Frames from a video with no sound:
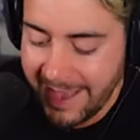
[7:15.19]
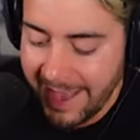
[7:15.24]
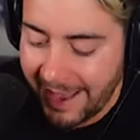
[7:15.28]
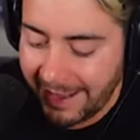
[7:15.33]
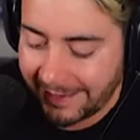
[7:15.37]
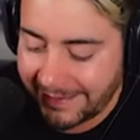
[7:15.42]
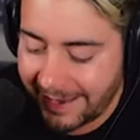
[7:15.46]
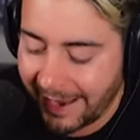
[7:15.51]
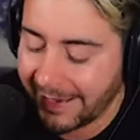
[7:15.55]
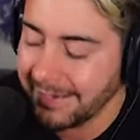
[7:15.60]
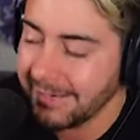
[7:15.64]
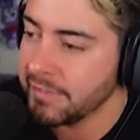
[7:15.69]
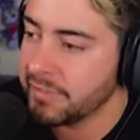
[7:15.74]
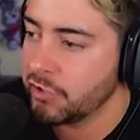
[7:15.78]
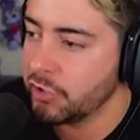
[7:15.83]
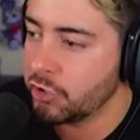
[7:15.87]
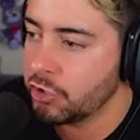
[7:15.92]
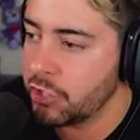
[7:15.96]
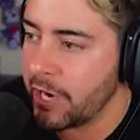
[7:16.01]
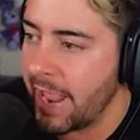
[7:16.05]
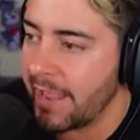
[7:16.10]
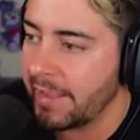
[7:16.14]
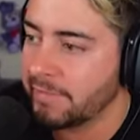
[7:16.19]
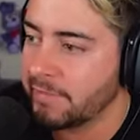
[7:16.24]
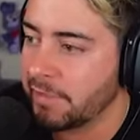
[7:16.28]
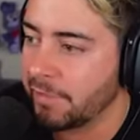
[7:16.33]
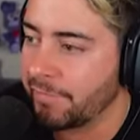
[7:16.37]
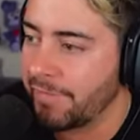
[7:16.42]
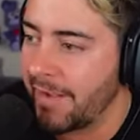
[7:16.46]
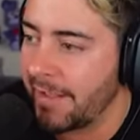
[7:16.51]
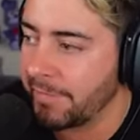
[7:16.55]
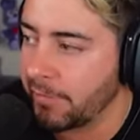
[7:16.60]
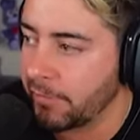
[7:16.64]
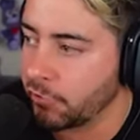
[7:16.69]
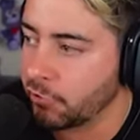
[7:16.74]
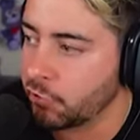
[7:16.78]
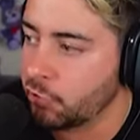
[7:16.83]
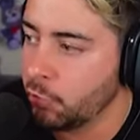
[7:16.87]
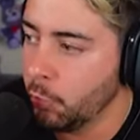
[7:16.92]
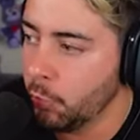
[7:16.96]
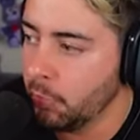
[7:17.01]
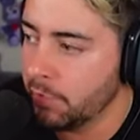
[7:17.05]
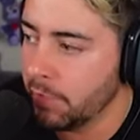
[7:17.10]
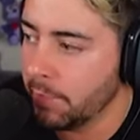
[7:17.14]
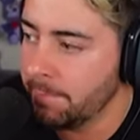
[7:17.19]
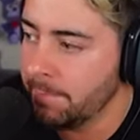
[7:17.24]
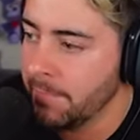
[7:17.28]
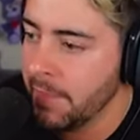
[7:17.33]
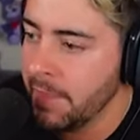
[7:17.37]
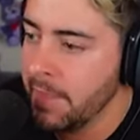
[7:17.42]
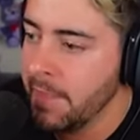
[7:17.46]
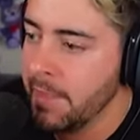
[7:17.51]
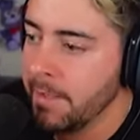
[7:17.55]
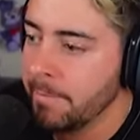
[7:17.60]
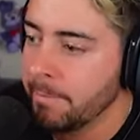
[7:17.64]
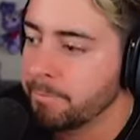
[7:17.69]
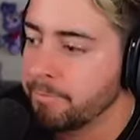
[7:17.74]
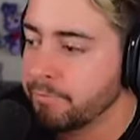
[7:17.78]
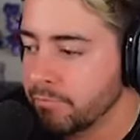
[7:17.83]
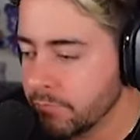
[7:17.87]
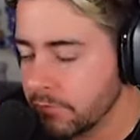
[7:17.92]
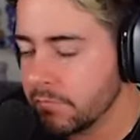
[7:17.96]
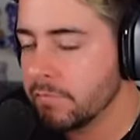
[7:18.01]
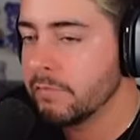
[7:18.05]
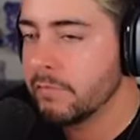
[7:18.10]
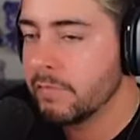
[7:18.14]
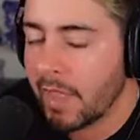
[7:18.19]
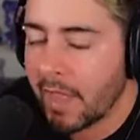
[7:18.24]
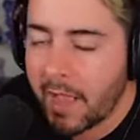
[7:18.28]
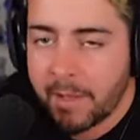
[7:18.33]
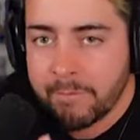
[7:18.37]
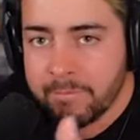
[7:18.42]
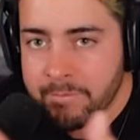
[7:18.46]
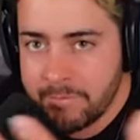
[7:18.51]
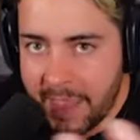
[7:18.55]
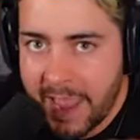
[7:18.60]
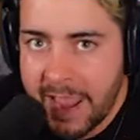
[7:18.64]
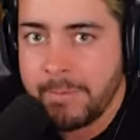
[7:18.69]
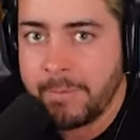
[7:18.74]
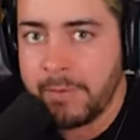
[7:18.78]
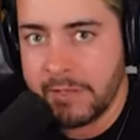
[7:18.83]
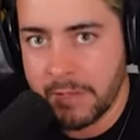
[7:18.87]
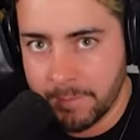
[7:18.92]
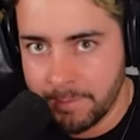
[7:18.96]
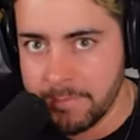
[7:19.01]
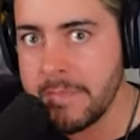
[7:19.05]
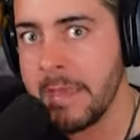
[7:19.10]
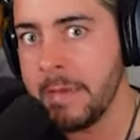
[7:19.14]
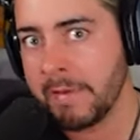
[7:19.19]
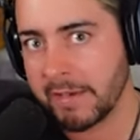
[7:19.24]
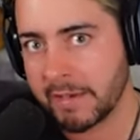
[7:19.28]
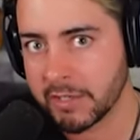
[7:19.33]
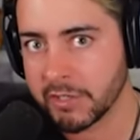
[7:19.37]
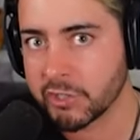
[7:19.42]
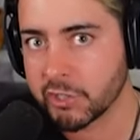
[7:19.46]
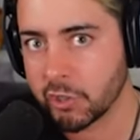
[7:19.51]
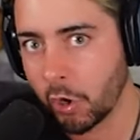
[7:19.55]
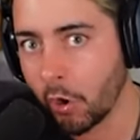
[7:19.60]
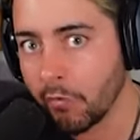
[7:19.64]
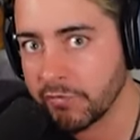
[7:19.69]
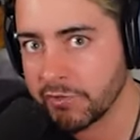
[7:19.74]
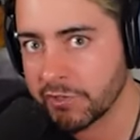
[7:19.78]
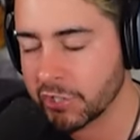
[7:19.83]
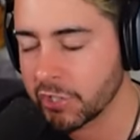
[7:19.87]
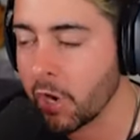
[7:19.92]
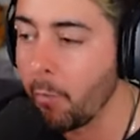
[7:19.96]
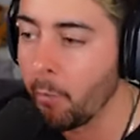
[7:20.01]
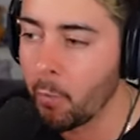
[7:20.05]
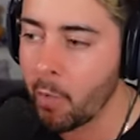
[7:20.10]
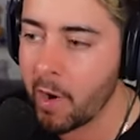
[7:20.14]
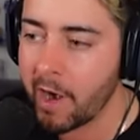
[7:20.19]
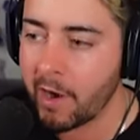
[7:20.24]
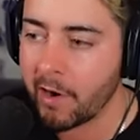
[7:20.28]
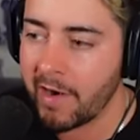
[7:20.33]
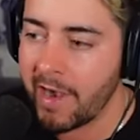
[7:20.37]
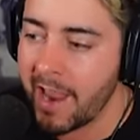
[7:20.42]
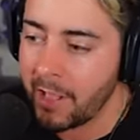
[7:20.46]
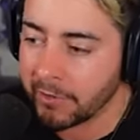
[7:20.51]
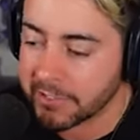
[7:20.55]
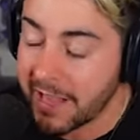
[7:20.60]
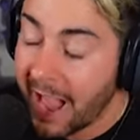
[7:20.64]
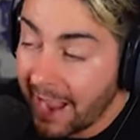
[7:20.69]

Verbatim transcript: It kind of suggests the fact that there's two of them, that maybe the Mimic has gone somewhere else.